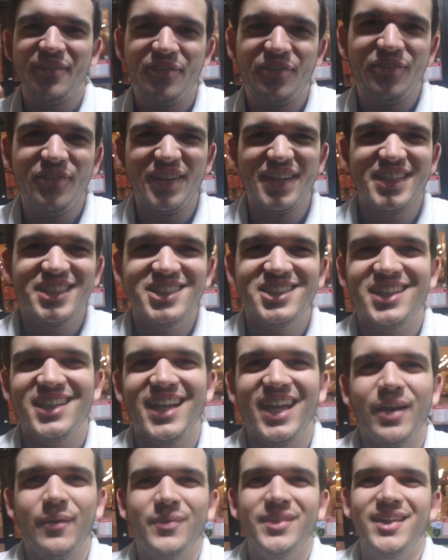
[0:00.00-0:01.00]
finish the
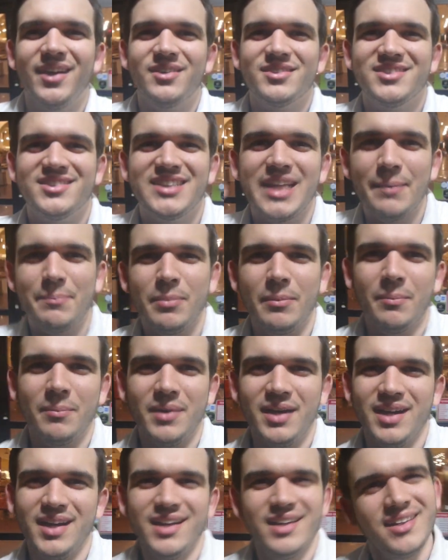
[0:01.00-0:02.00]
night without stopping
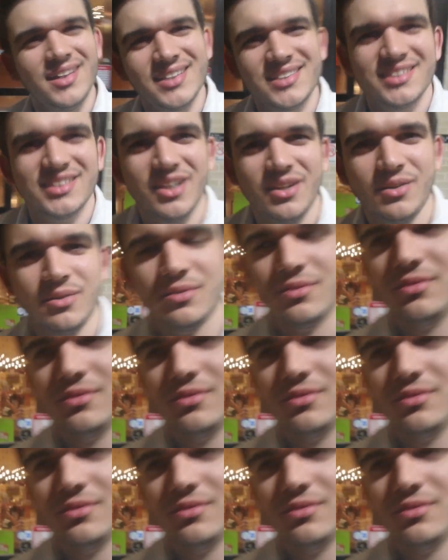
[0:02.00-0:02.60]
by. Let's go.